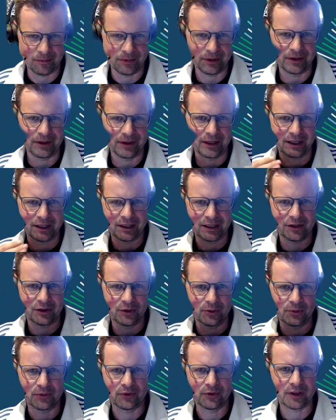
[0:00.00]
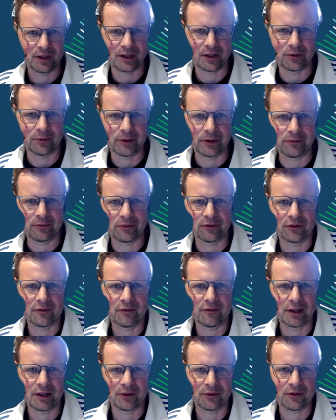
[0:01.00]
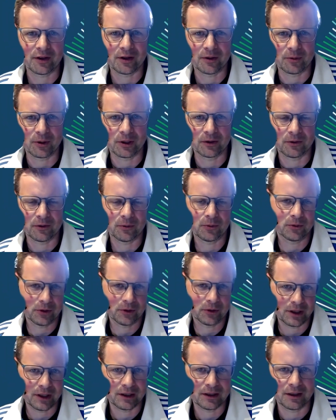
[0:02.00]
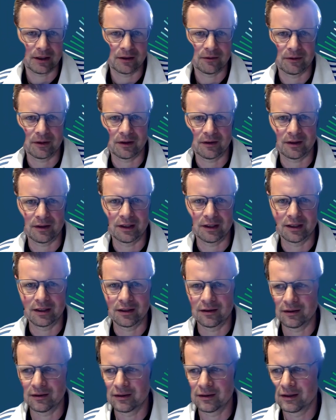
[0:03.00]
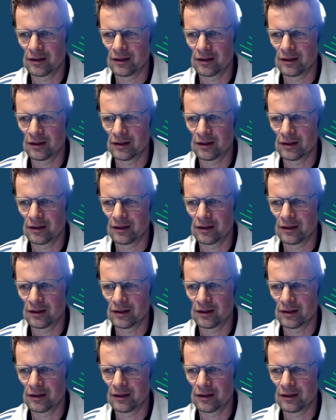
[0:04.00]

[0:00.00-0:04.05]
but that I can use to kind of reference the values that I want to, or connect it if that's needed.